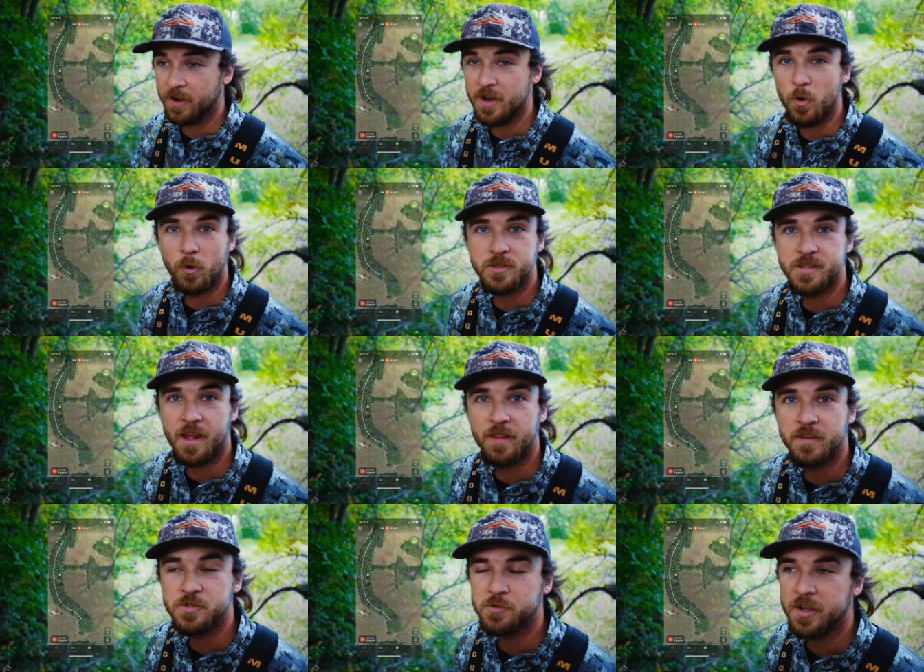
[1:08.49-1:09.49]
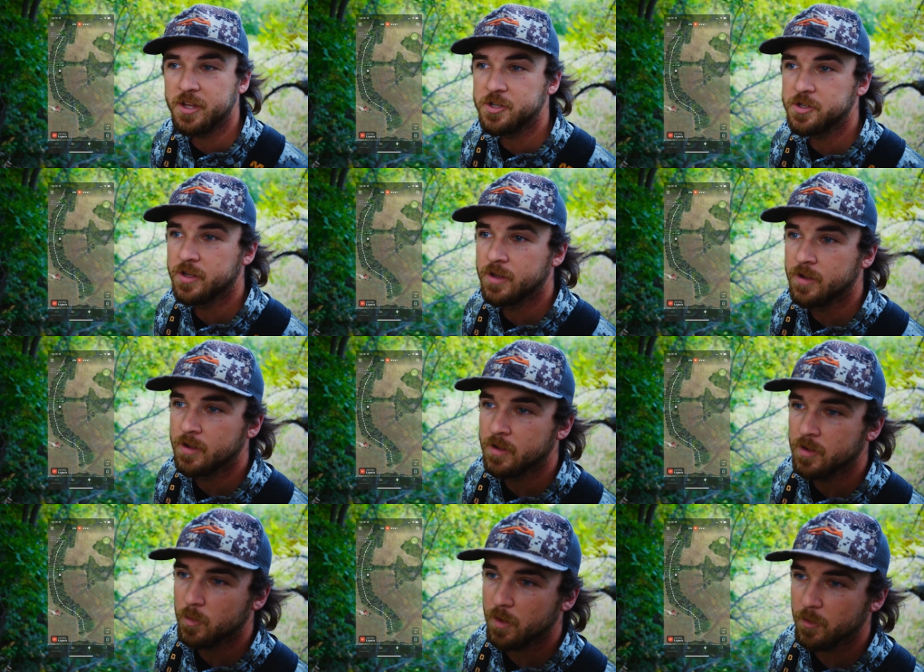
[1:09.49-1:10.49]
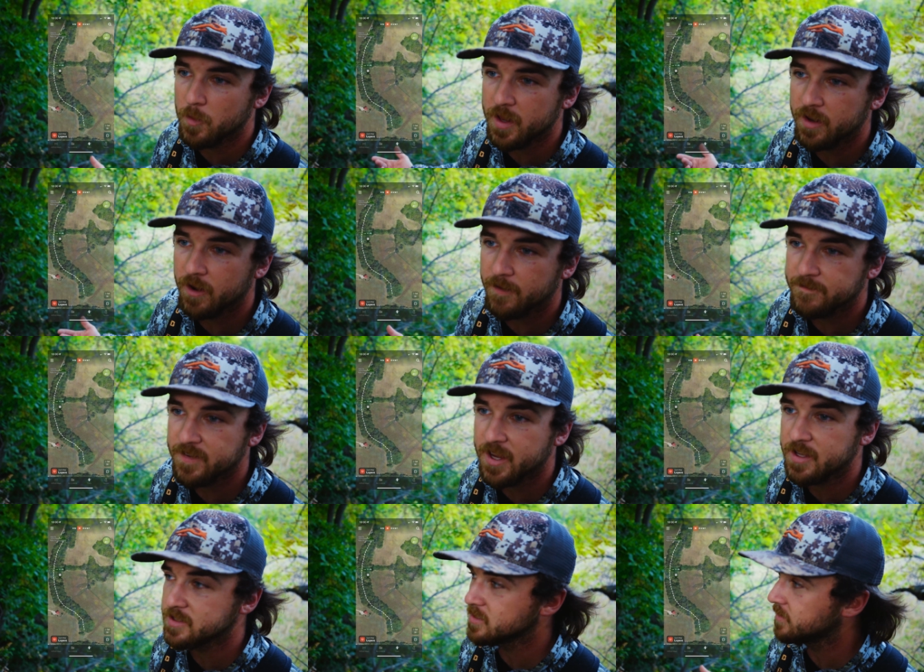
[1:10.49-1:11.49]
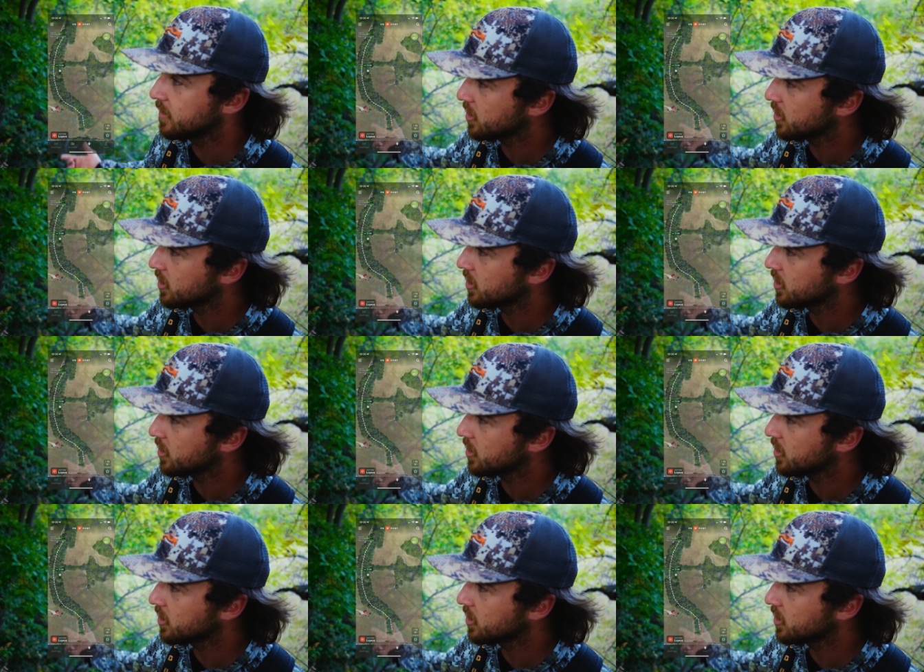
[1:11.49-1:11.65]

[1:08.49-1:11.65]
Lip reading: North side of this ridge with a wind in our face, and they're